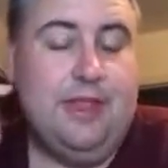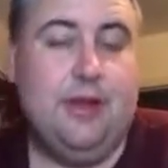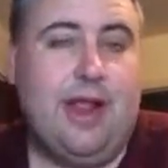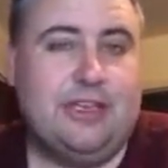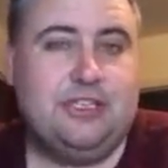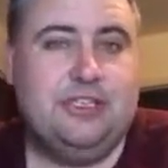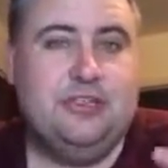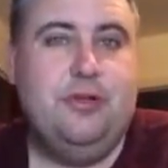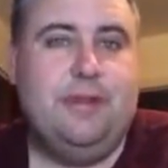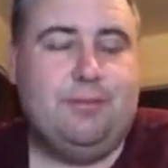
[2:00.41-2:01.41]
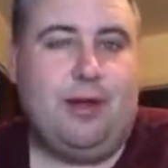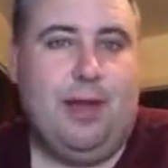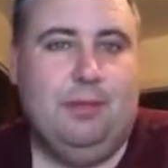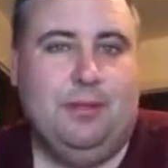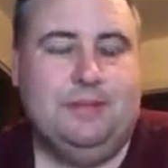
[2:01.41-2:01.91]
You're actually doing
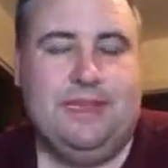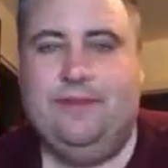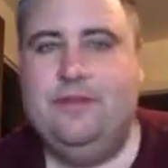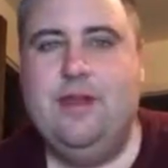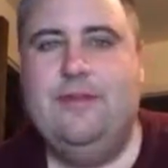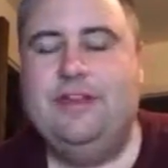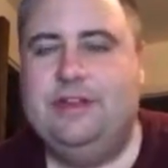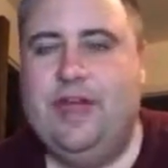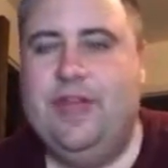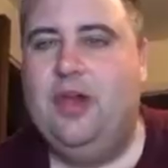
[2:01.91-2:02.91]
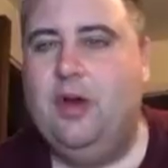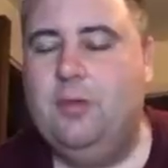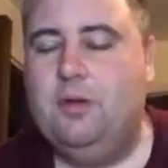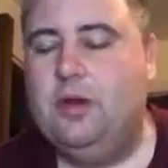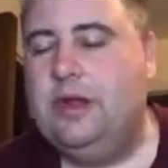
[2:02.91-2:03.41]
problems, and if you haven't the
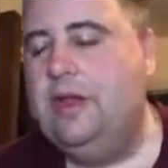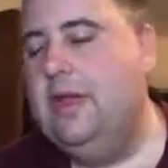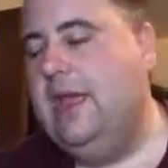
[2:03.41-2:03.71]
homework